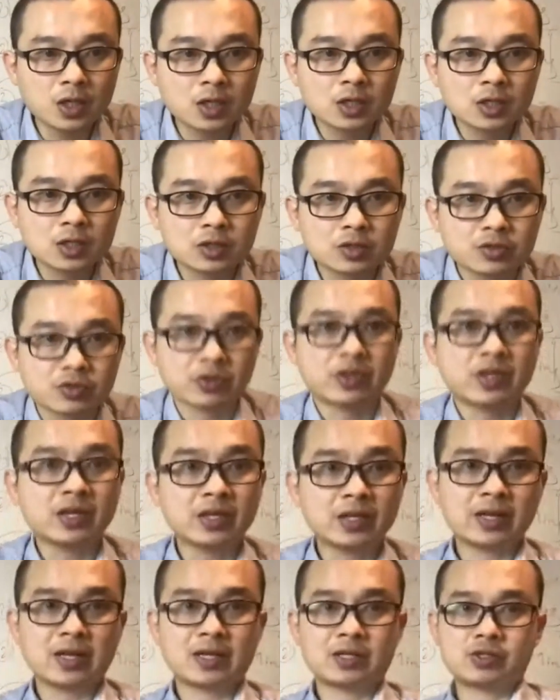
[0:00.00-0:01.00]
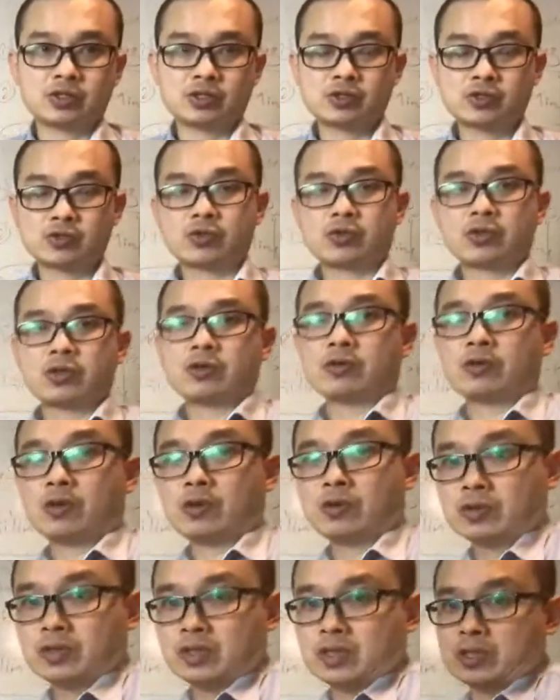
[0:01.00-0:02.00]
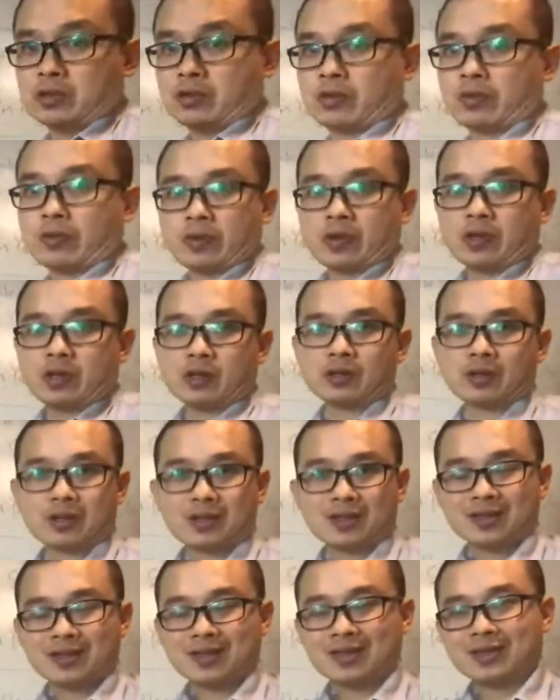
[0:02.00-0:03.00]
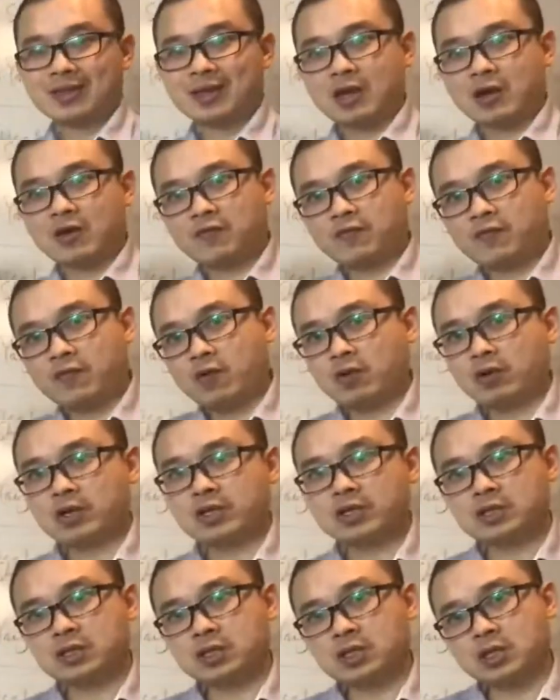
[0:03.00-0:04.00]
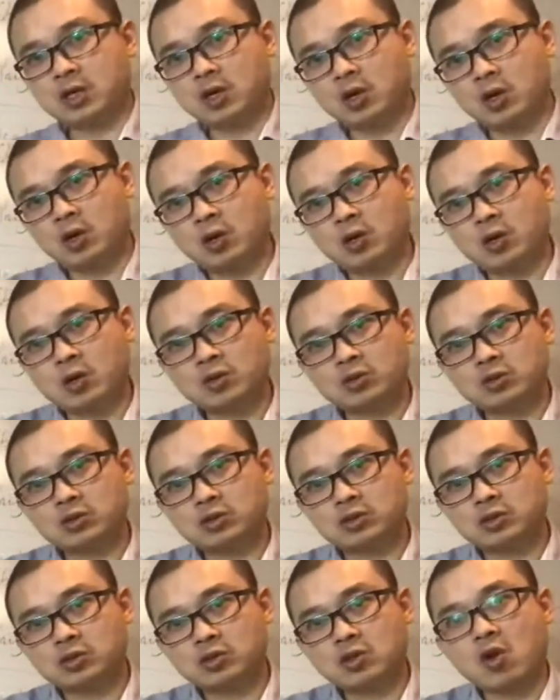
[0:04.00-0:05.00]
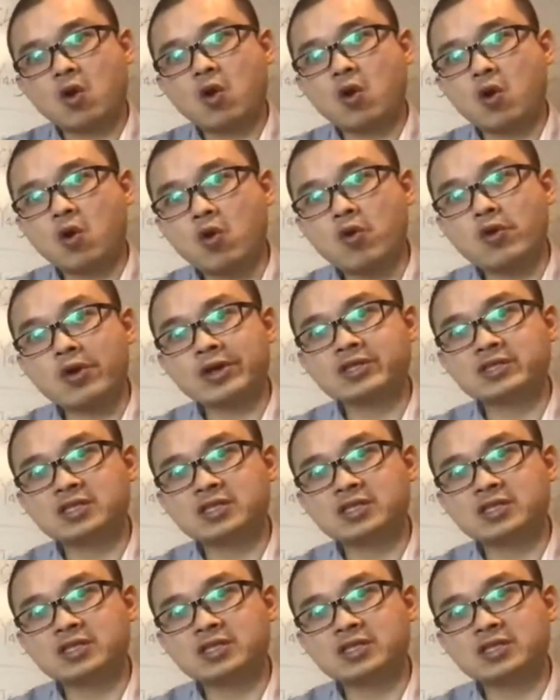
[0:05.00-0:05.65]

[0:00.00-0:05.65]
So the thing that I just show you, those three, they are focusing on organs